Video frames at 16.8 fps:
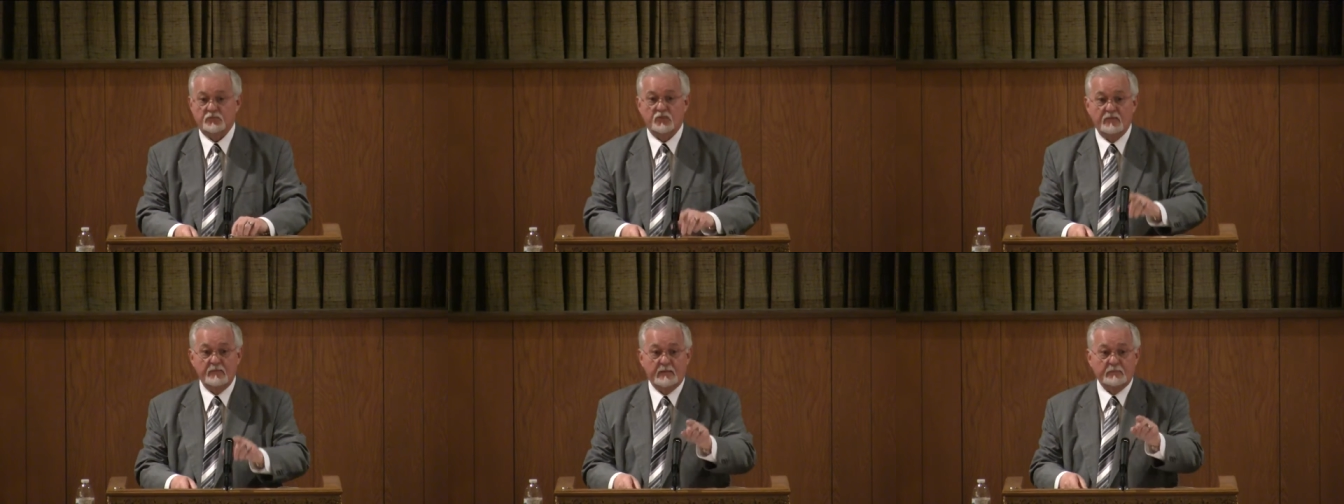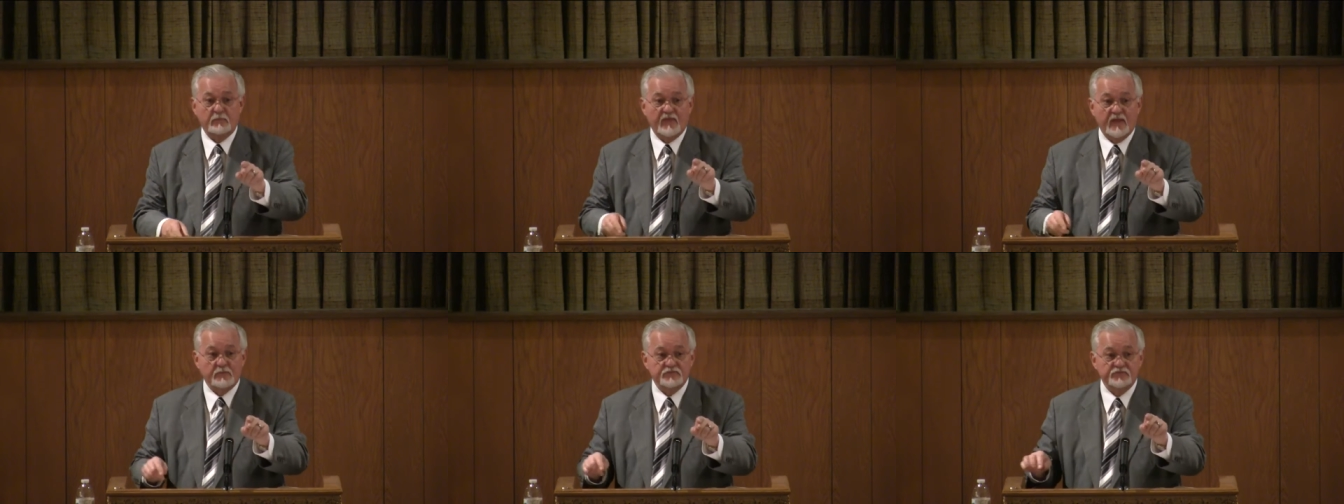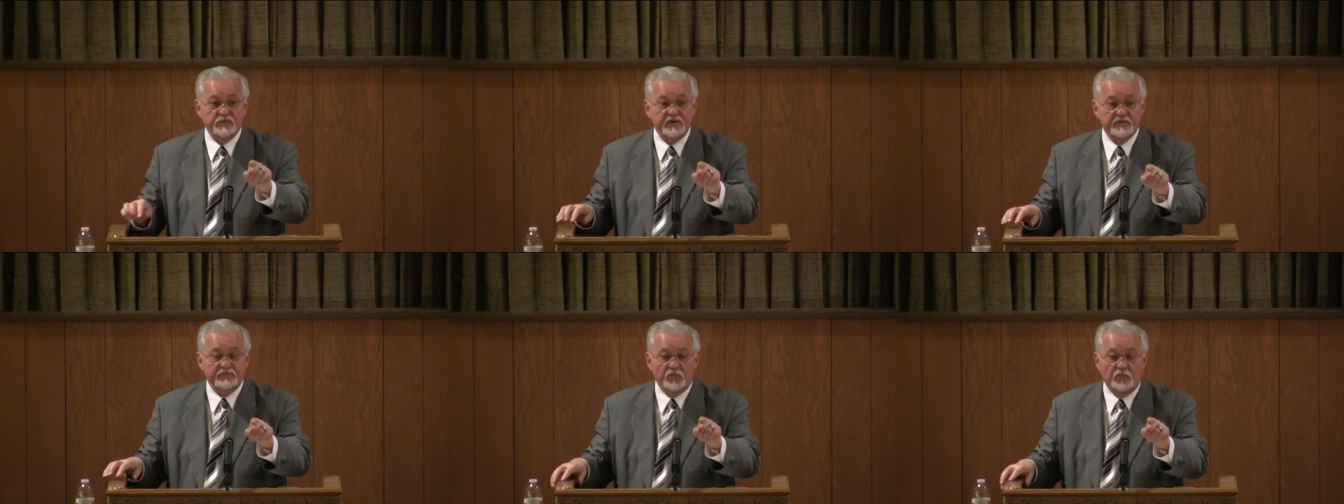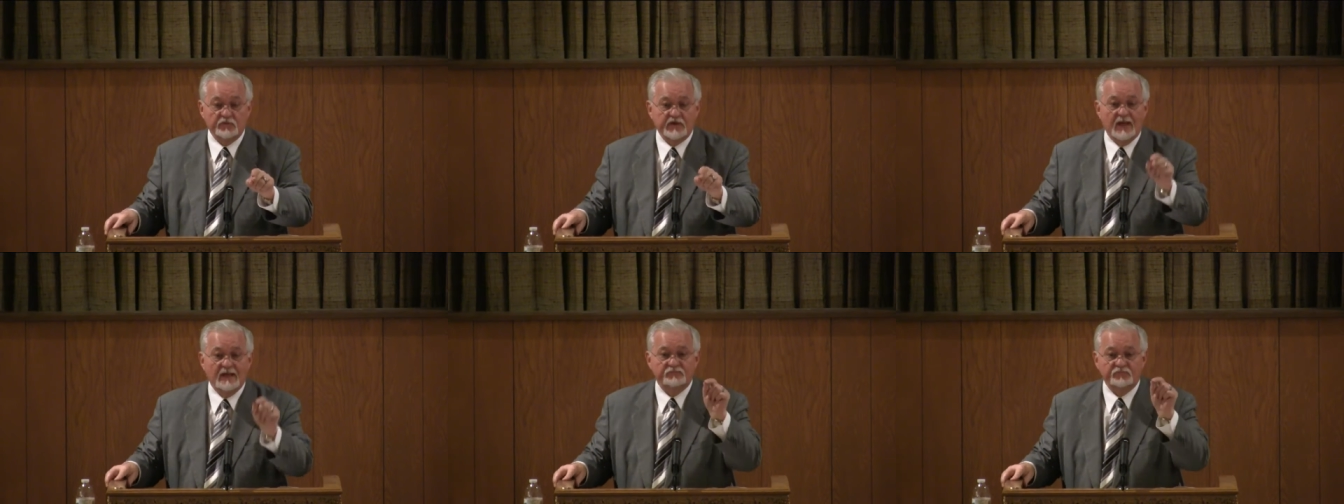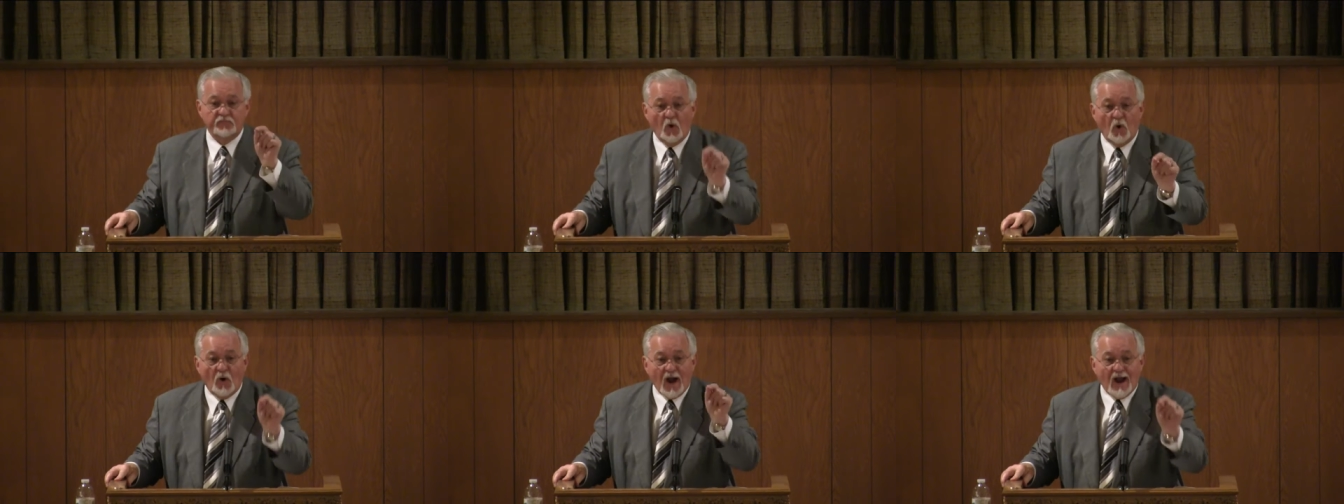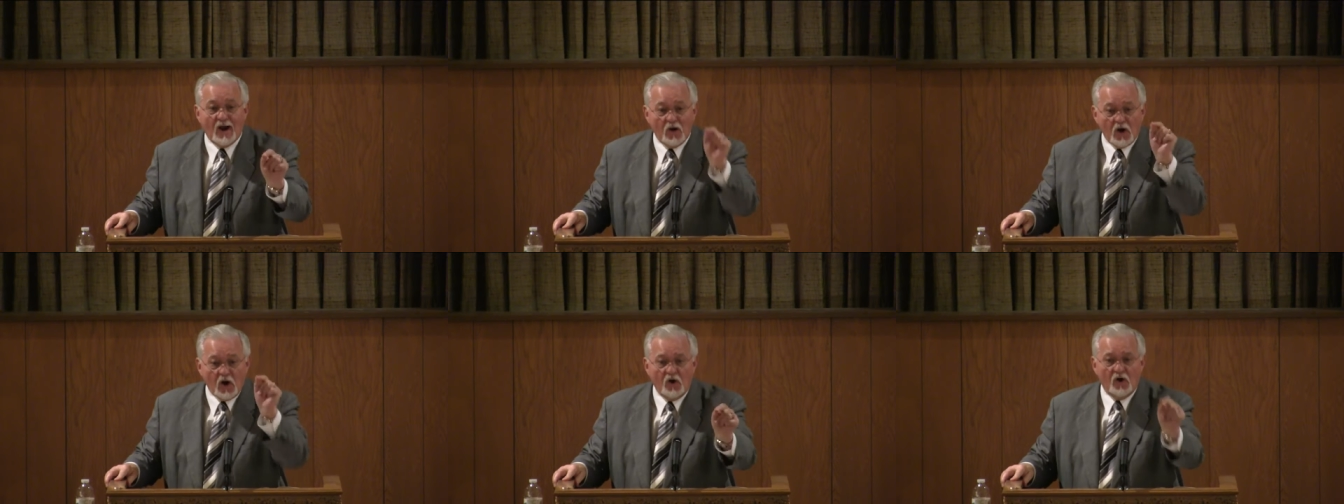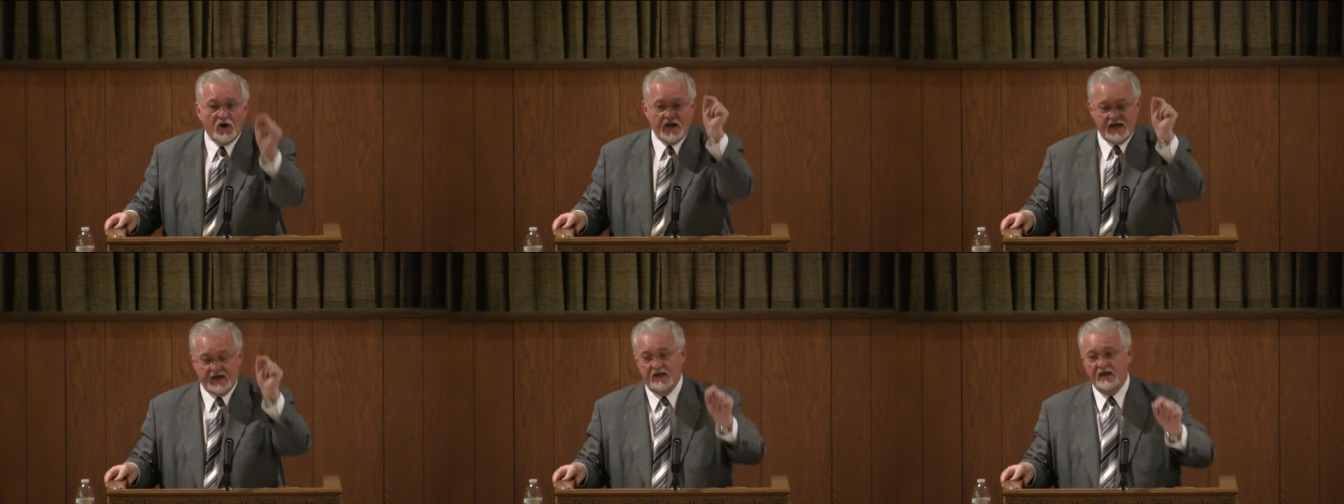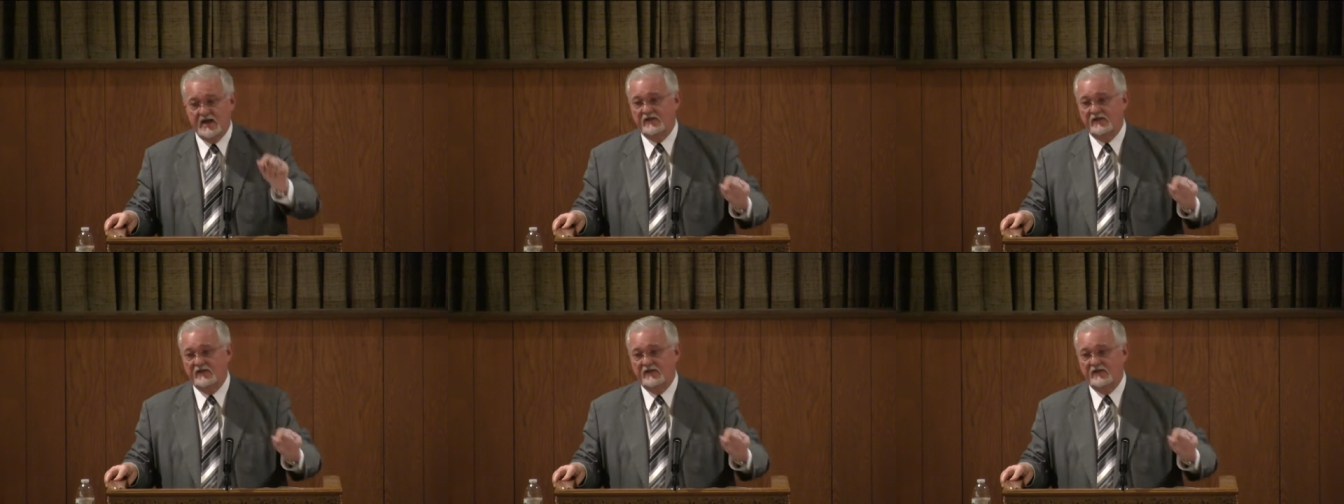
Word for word: Remember, that was written aforetime for our learning,